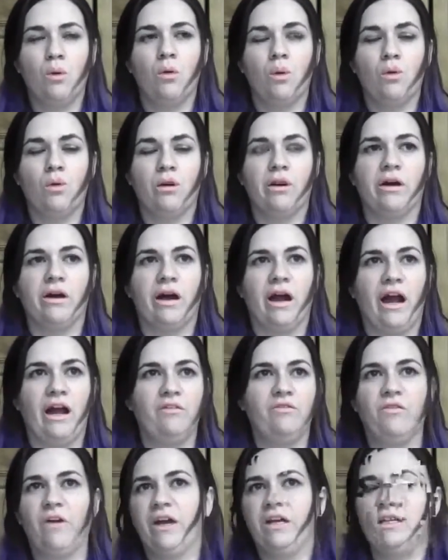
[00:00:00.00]
or
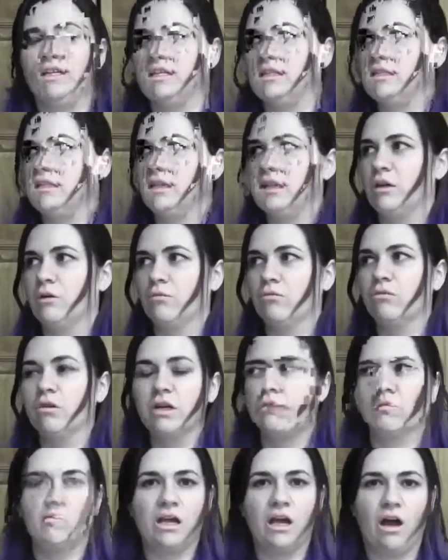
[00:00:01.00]
I find this like
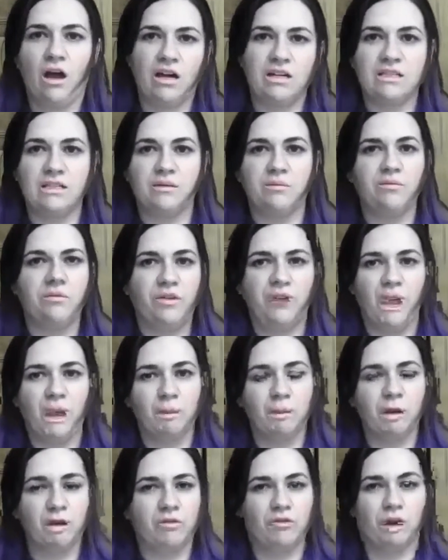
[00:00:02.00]
really awesome
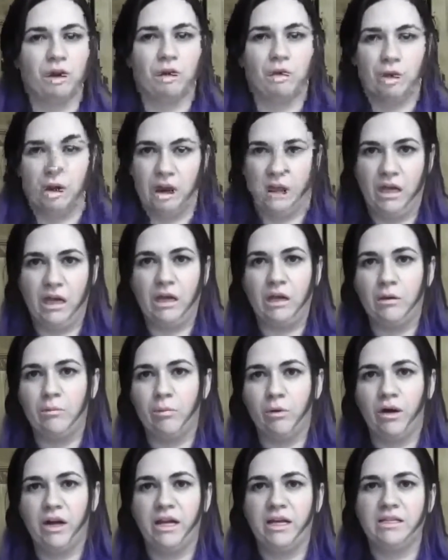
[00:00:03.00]
fabric for a really
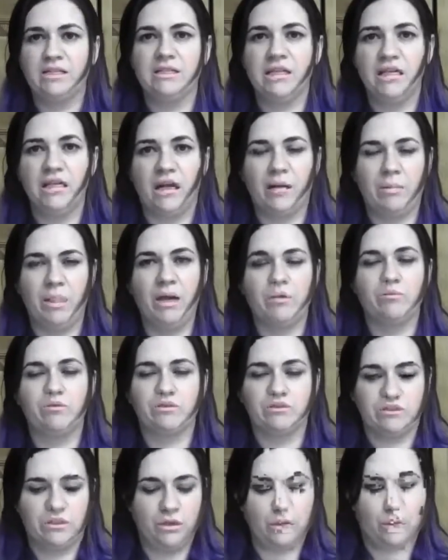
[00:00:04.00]
good price, and I'm
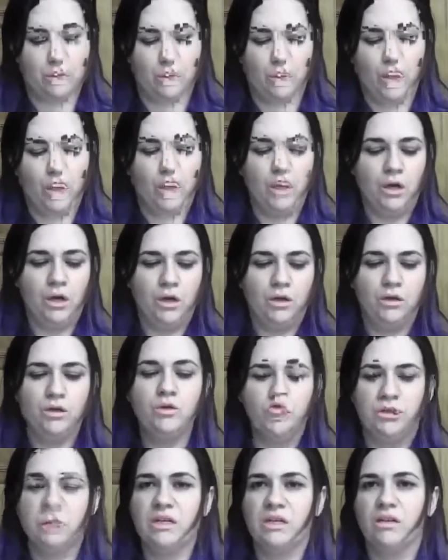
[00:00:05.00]
able to
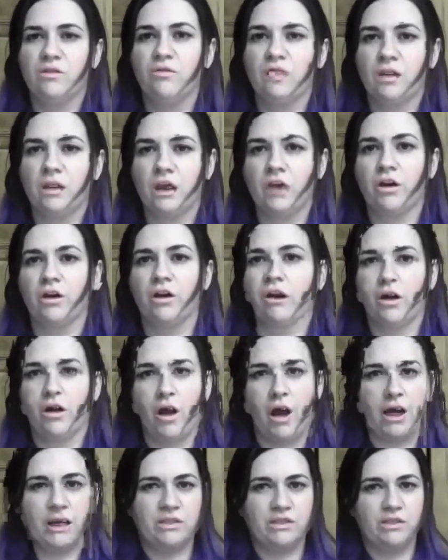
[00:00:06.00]
use it for a
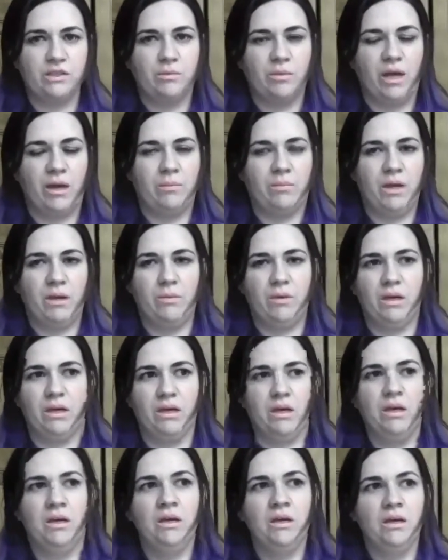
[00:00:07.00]
costume that
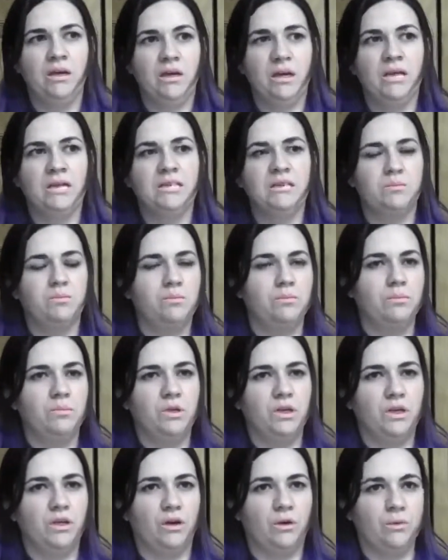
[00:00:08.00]
maybe has,
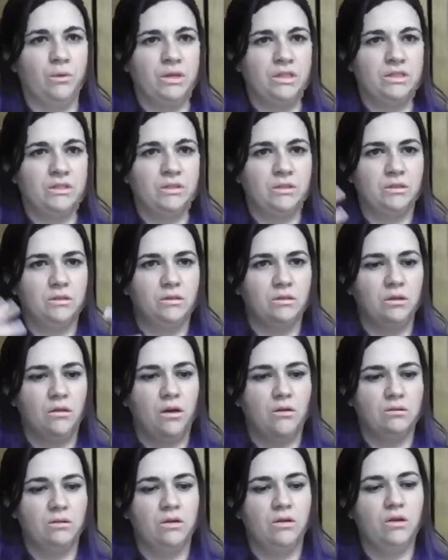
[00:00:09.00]
is
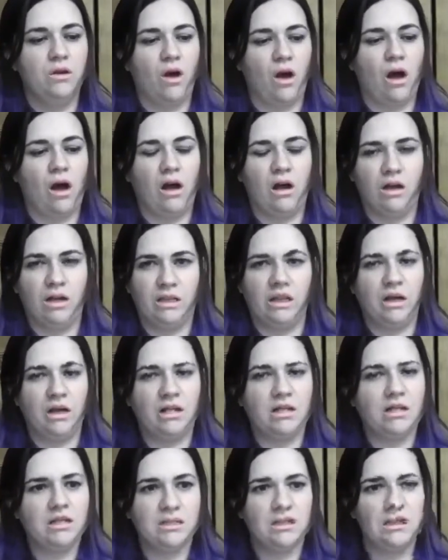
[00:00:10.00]
not on
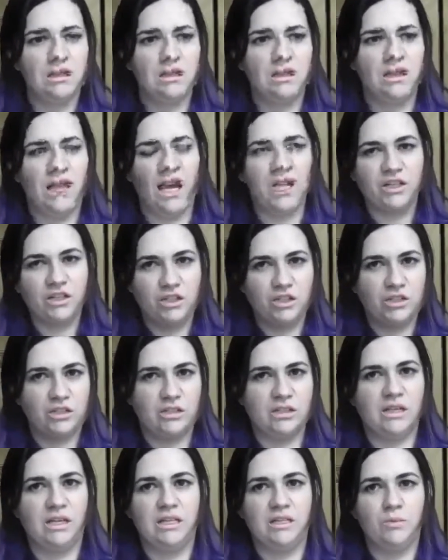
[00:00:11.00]
this next
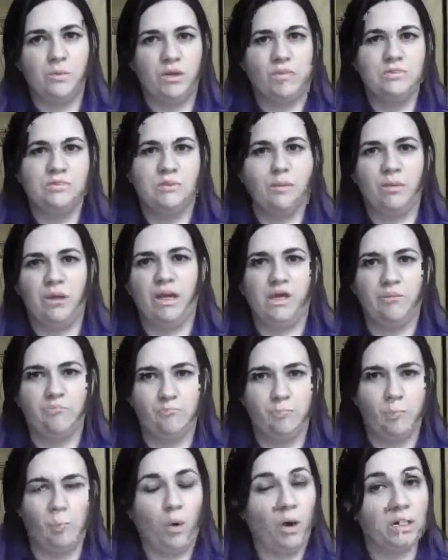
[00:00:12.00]
year's list, but is something
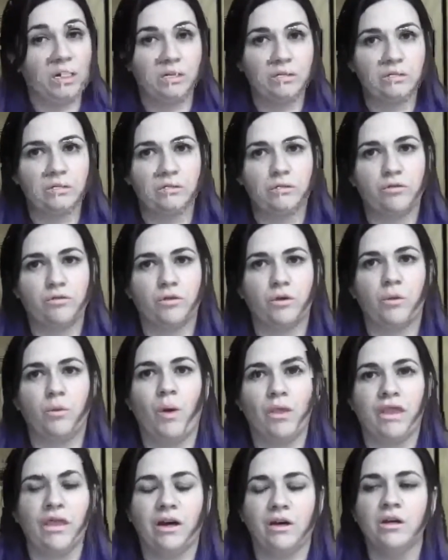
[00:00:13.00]
I've been wanting to do for a
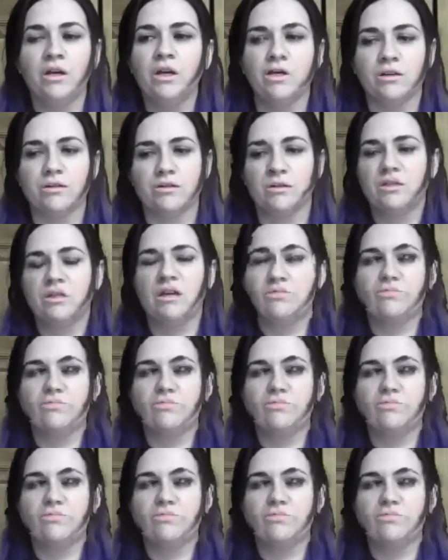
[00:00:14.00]
while. So